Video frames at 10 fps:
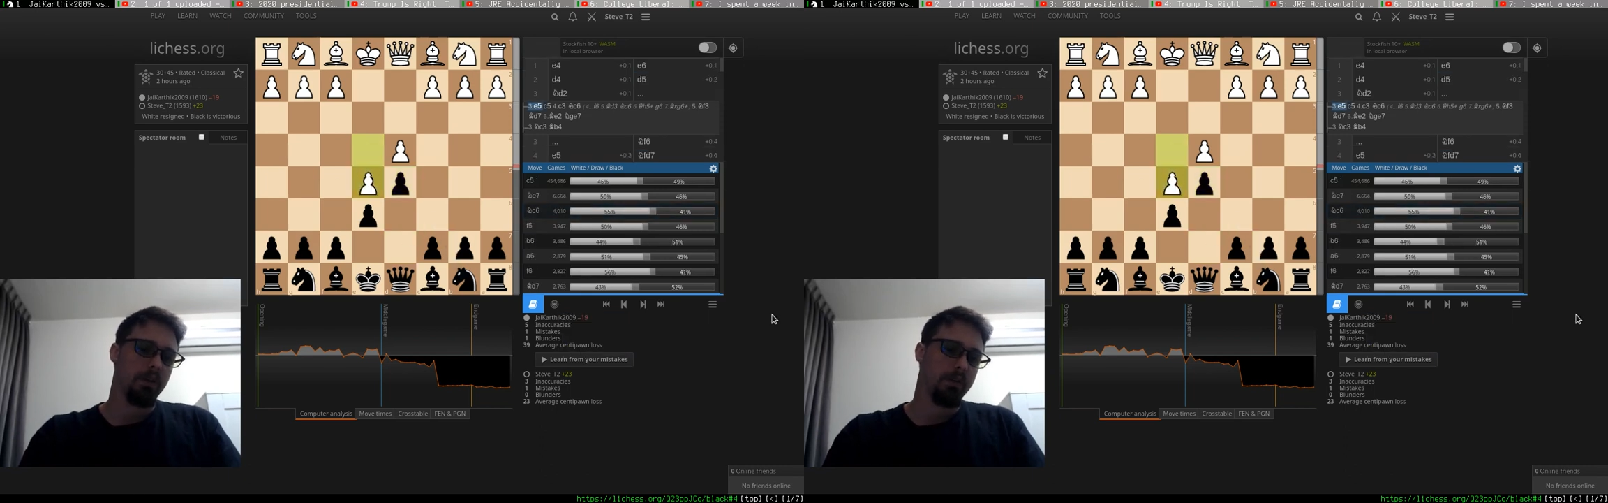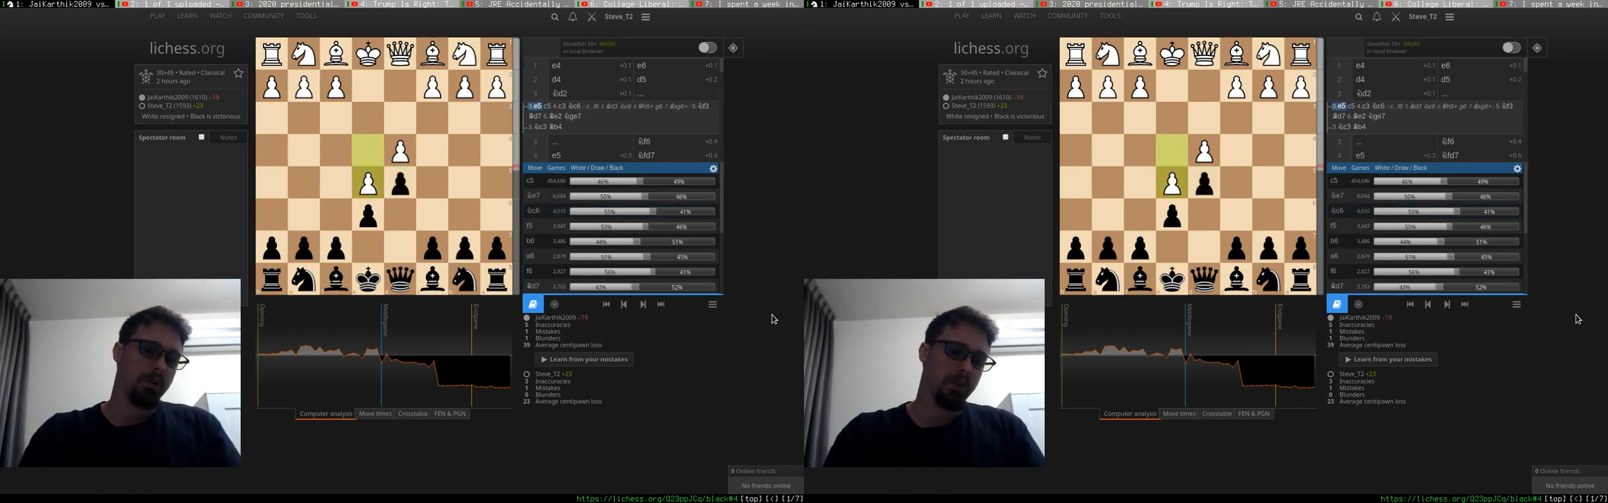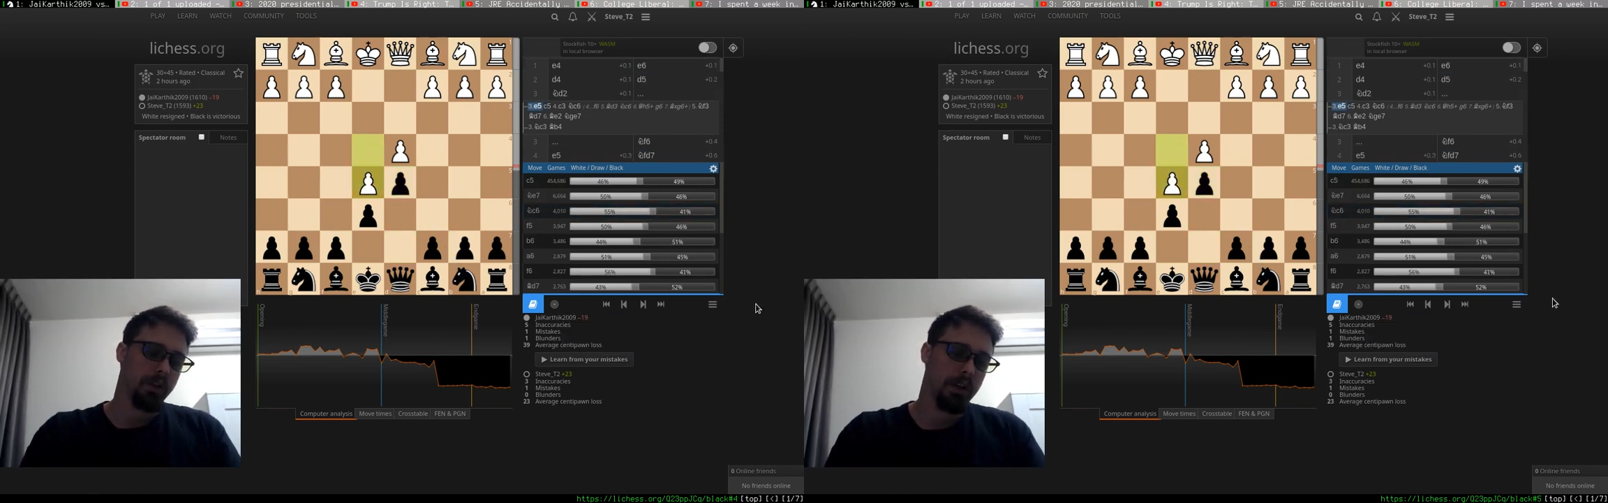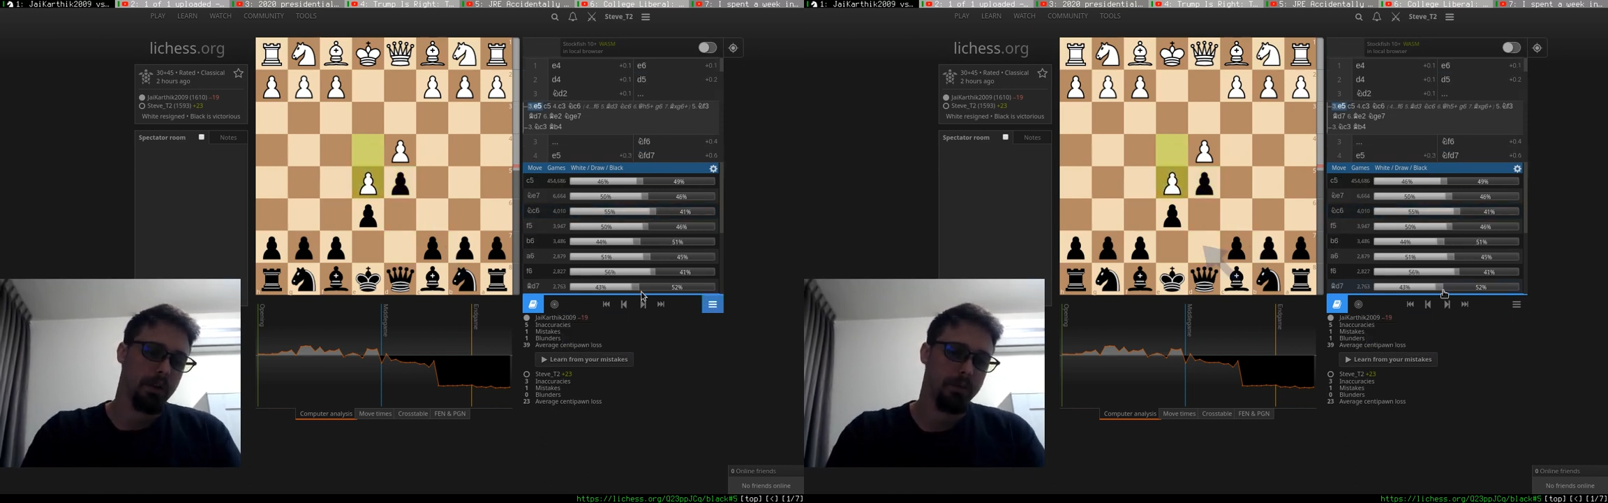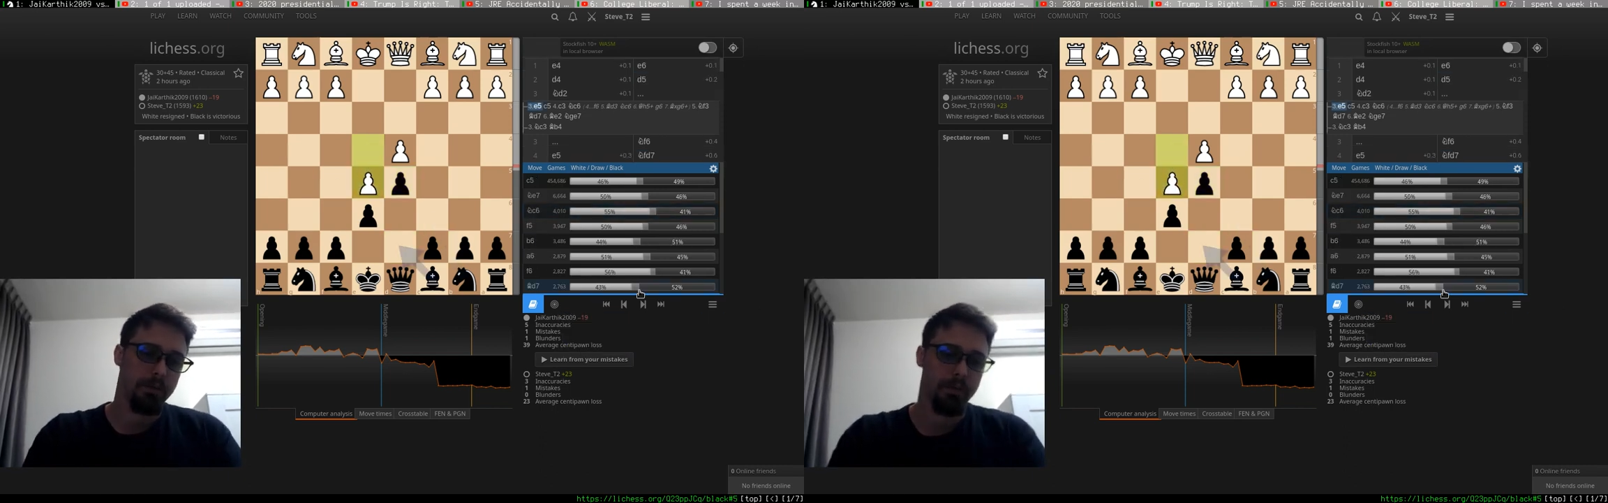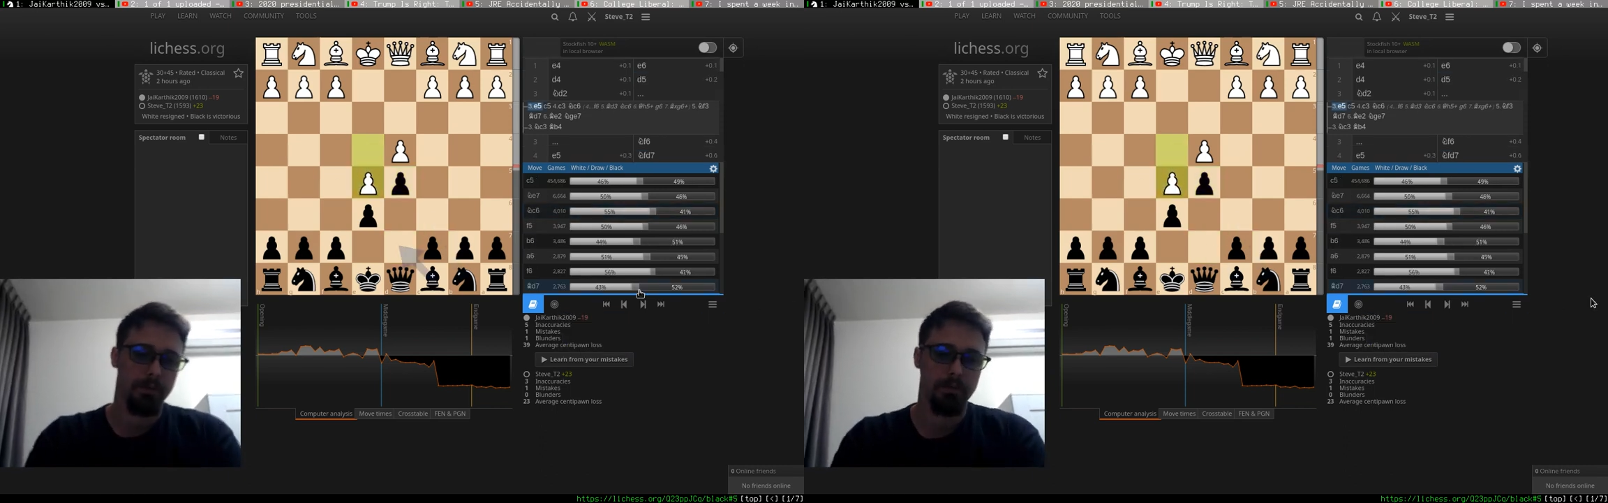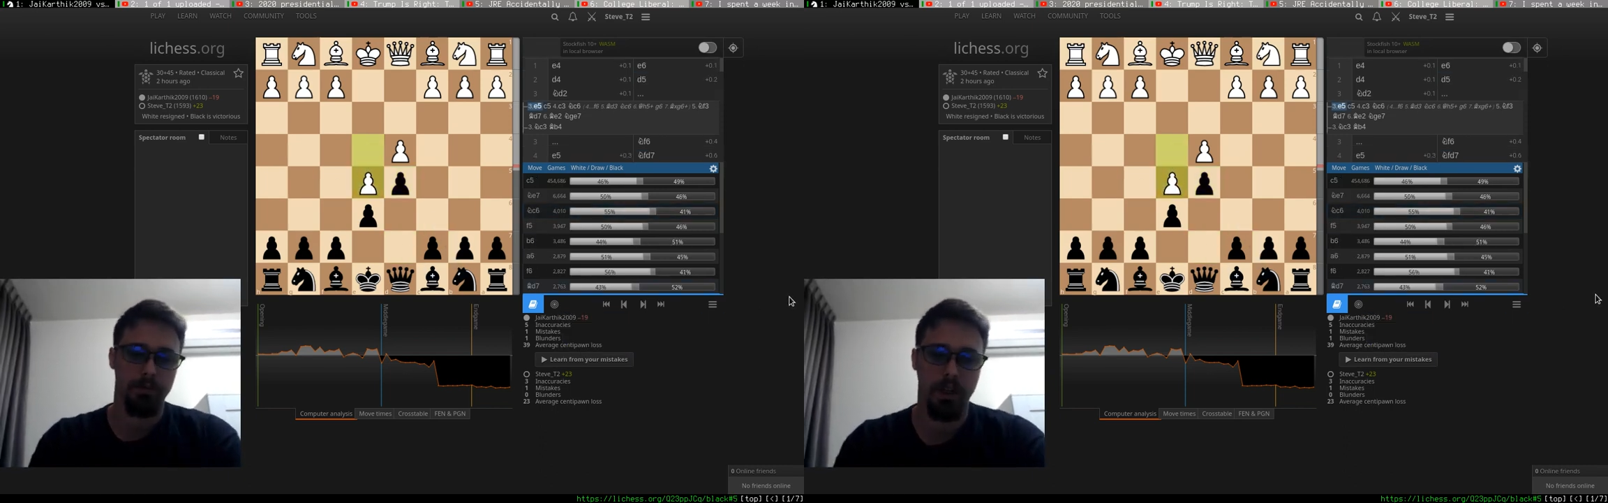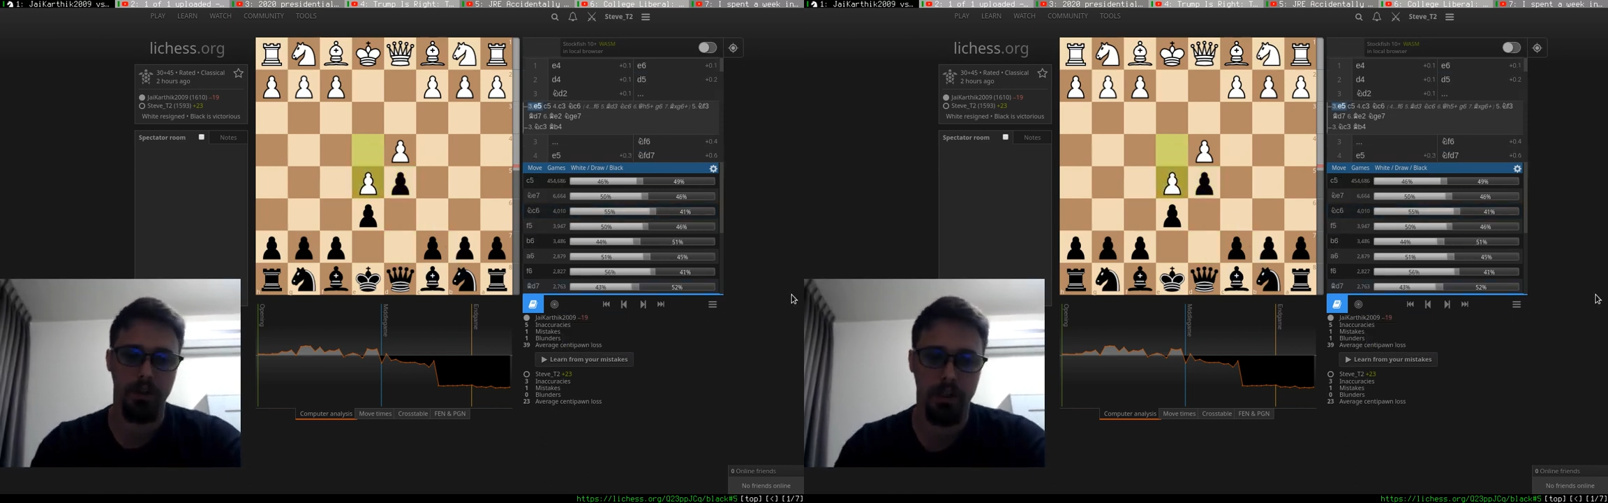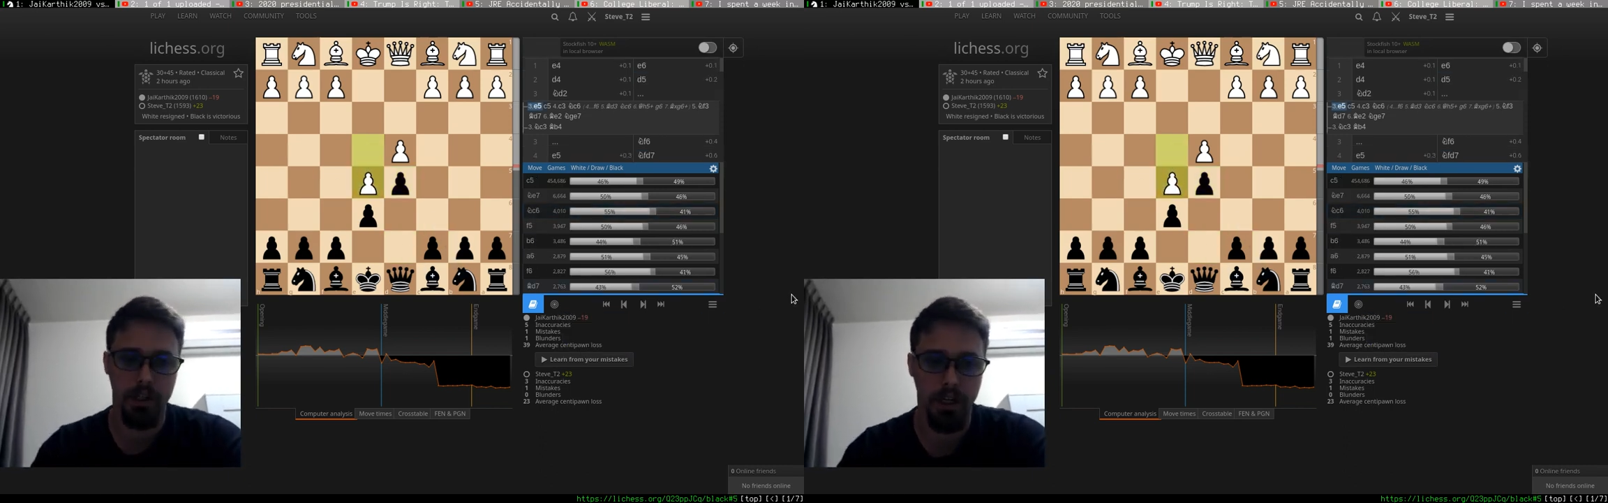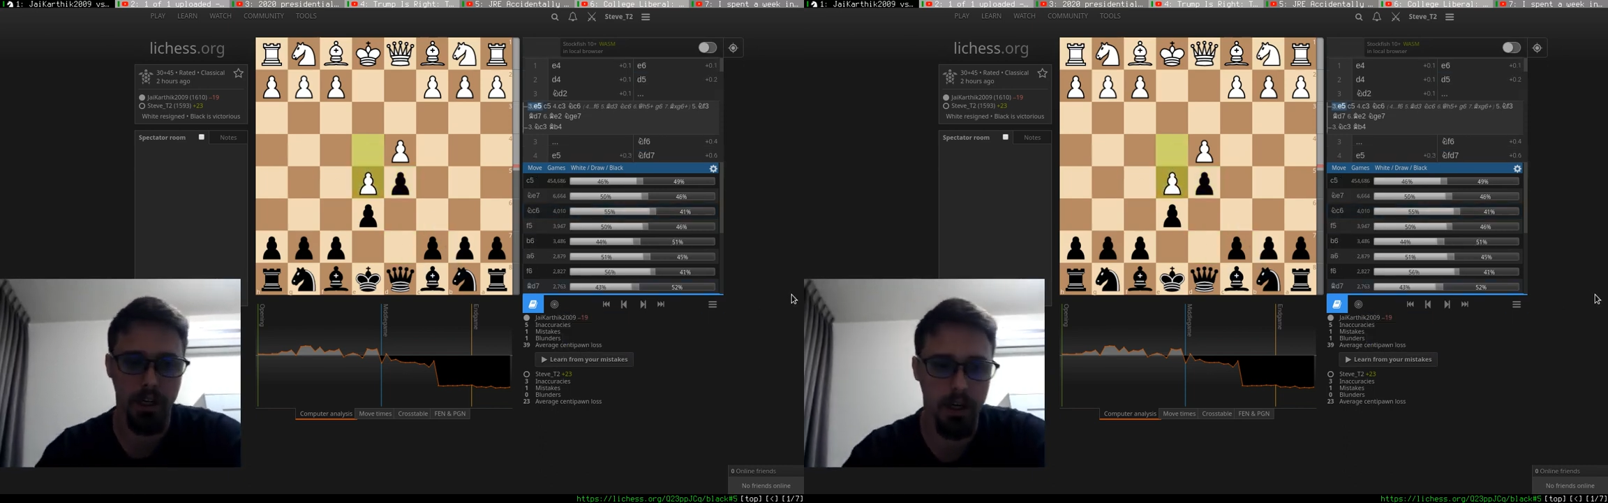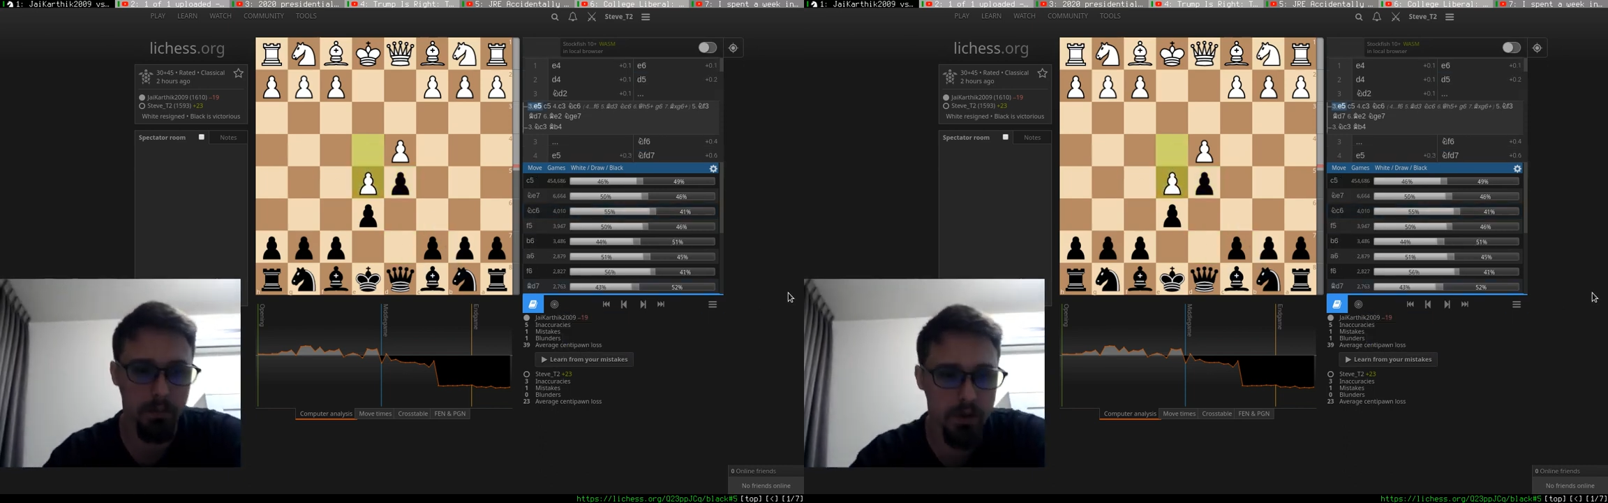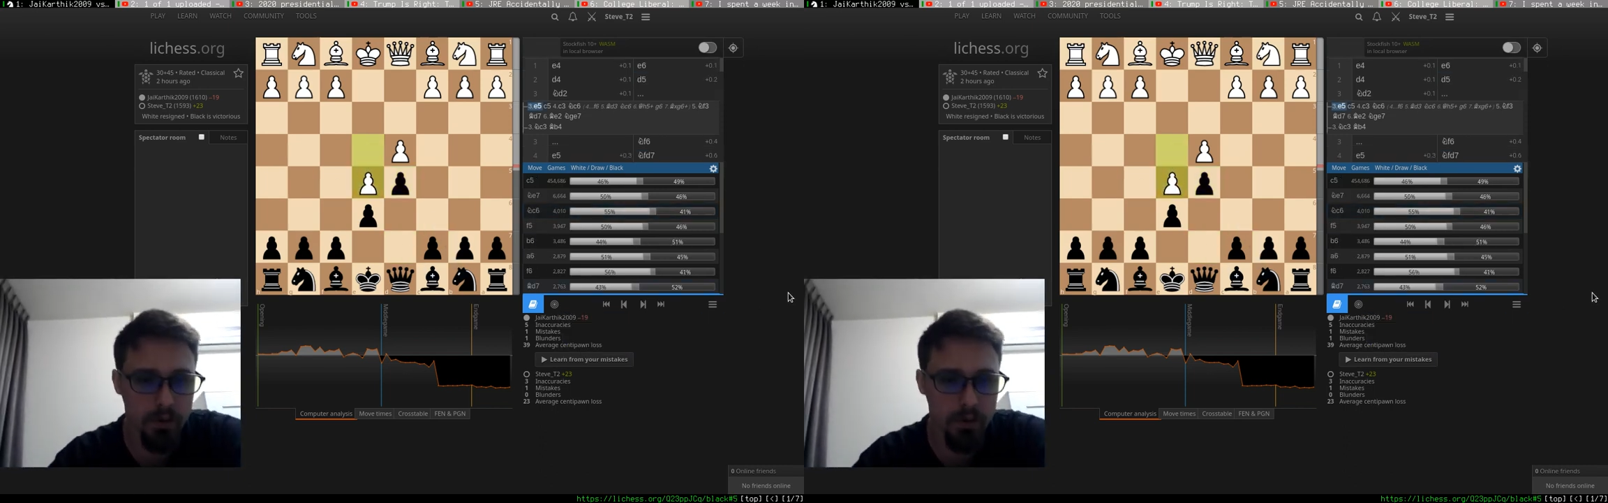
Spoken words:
you should have interesting games